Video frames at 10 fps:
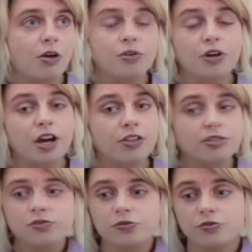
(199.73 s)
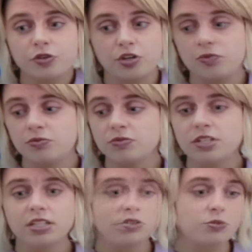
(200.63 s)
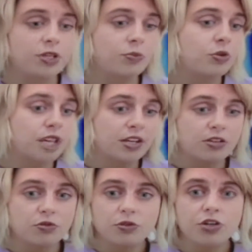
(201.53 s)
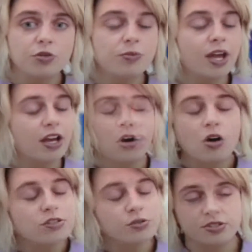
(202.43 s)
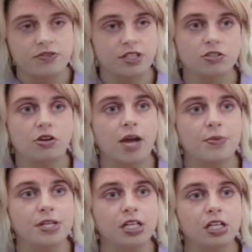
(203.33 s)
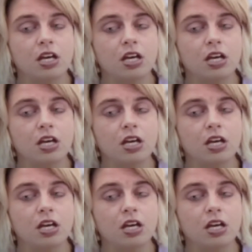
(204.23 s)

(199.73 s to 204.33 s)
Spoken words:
There are others for whom kids are being pulled out of the room. All sorts of things are happening.